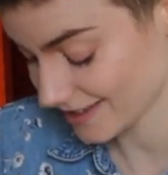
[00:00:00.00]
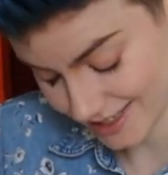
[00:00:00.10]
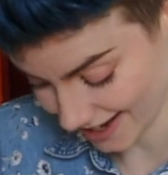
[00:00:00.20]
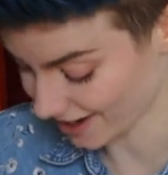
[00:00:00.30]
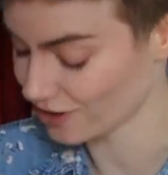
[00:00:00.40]

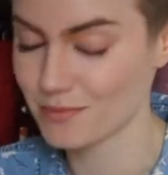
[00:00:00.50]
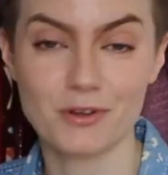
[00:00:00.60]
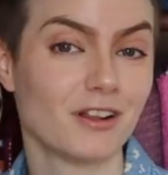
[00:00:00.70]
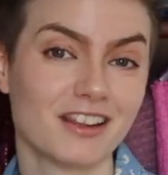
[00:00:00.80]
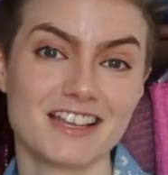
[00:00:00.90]

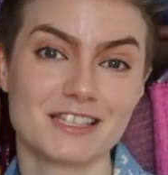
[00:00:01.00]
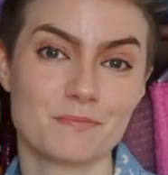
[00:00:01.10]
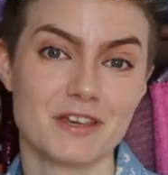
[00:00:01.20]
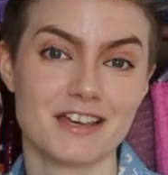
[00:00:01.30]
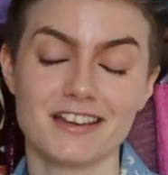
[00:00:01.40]
terrible
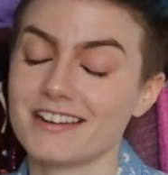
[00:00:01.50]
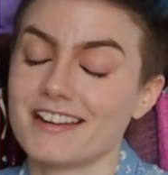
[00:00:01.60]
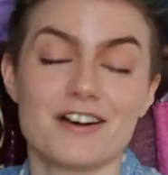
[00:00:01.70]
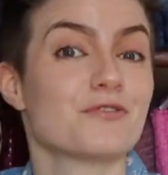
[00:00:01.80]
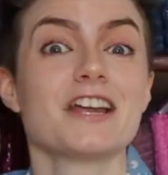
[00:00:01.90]
lesbian
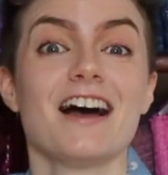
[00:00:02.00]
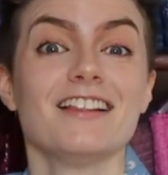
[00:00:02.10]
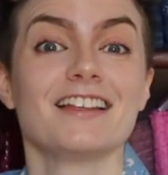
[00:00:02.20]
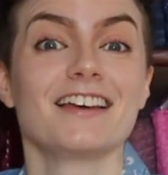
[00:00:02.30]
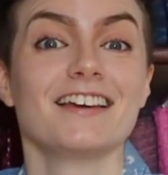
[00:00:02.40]
a
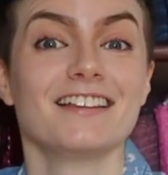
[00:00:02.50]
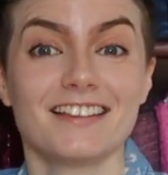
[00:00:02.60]
reality.